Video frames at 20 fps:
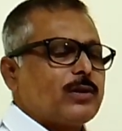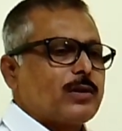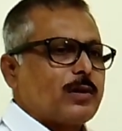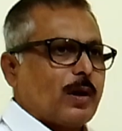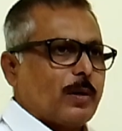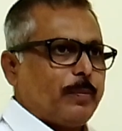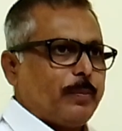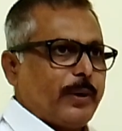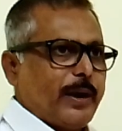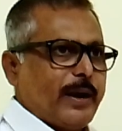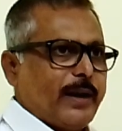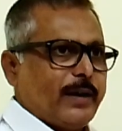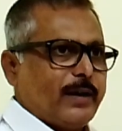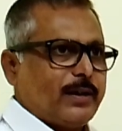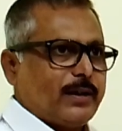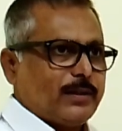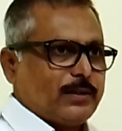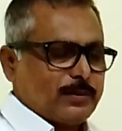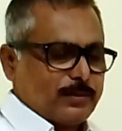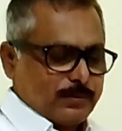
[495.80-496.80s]

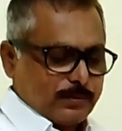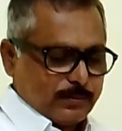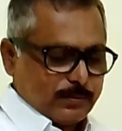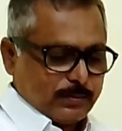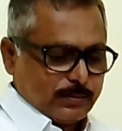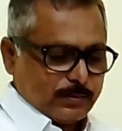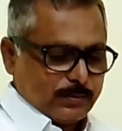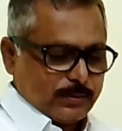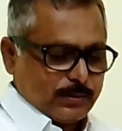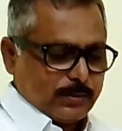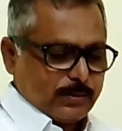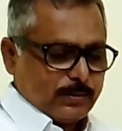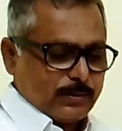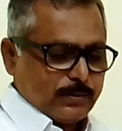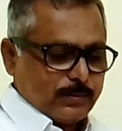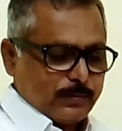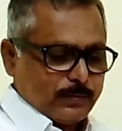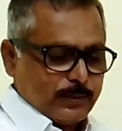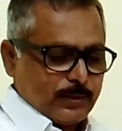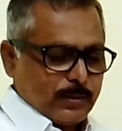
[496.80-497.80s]
Complaint.
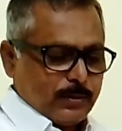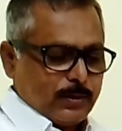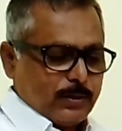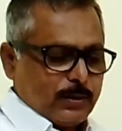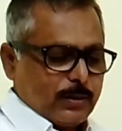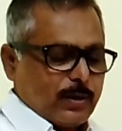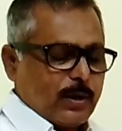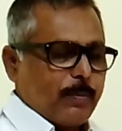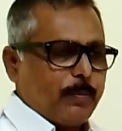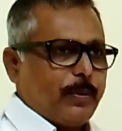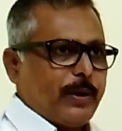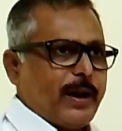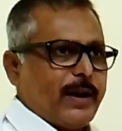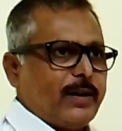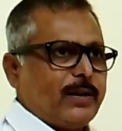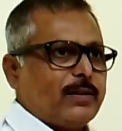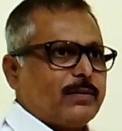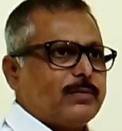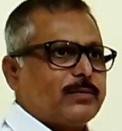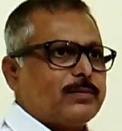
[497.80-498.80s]

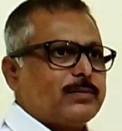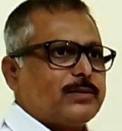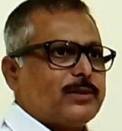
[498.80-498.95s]
Complaint,